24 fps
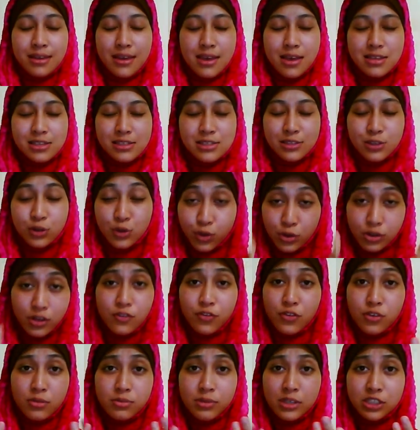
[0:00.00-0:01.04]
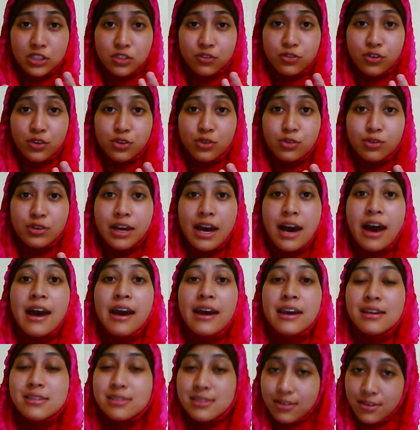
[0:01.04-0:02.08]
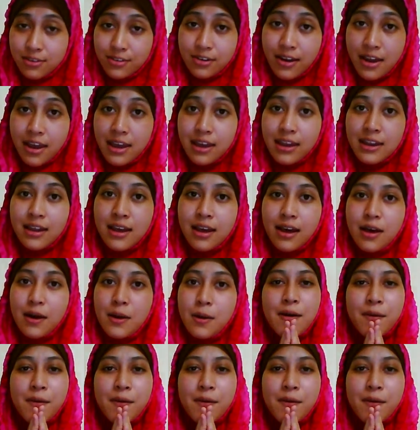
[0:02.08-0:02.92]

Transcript: is good information for you guys, alright?